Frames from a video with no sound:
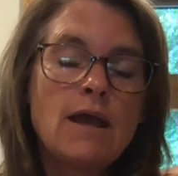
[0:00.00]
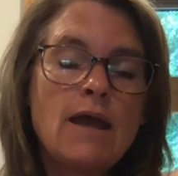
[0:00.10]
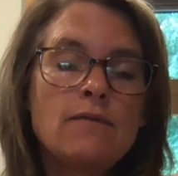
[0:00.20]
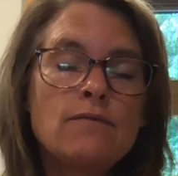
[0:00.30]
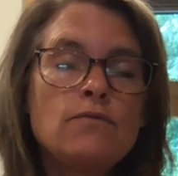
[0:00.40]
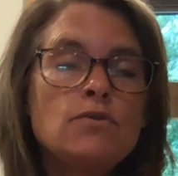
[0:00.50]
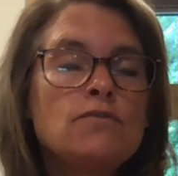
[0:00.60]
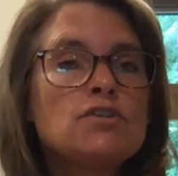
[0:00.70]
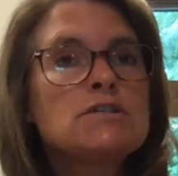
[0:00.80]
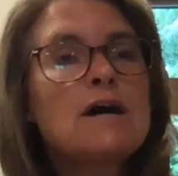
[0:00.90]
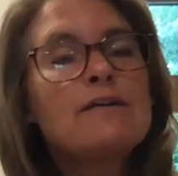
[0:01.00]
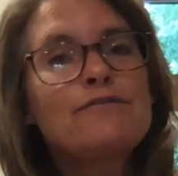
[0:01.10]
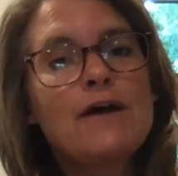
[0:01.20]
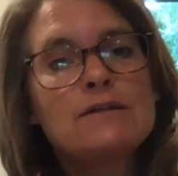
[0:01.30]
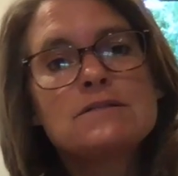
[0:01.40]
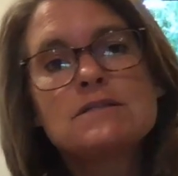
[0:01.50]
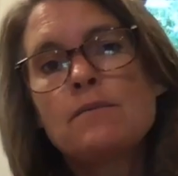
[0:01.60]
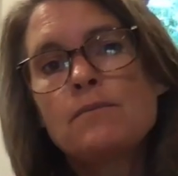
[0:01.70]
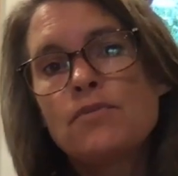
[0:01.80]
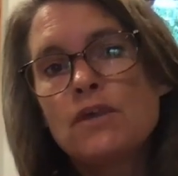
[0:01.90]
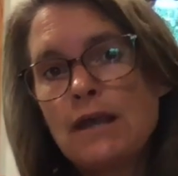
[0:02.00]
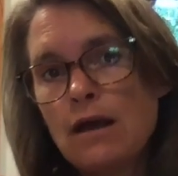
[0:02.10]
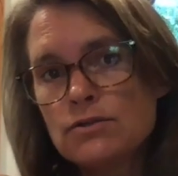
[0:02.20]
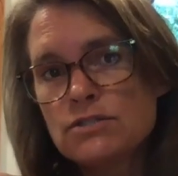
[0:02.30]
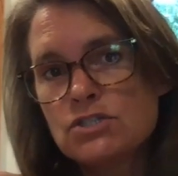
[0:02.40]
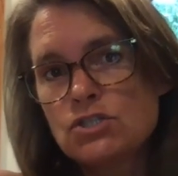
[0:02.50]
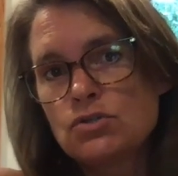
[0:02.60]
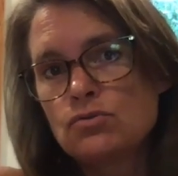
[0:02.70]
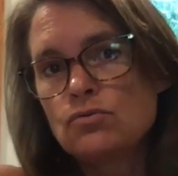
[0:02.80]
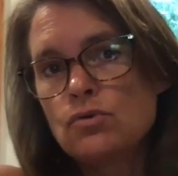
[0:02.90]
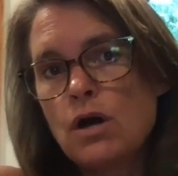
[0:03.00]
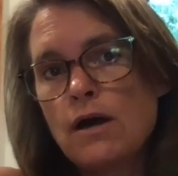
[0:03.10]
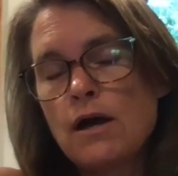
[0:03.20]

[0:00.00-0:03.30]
And you've just got to find something else to